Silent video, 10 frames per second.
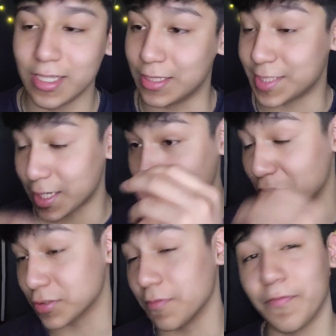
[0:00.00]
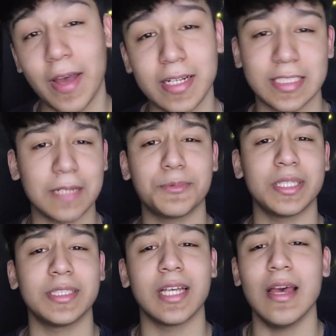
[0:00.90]
Let's check out some fat
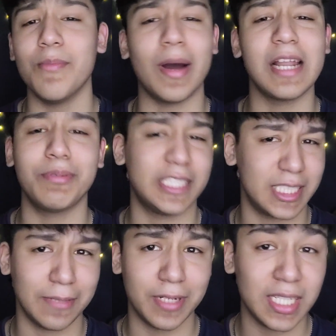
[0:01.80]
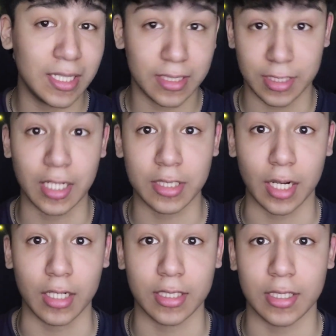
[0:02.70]
acceptance, body positivity,
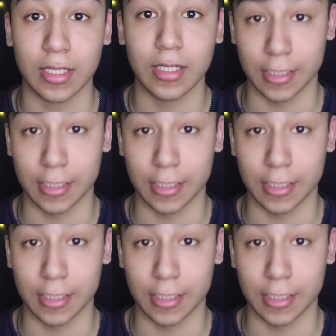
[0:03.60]
TikToks.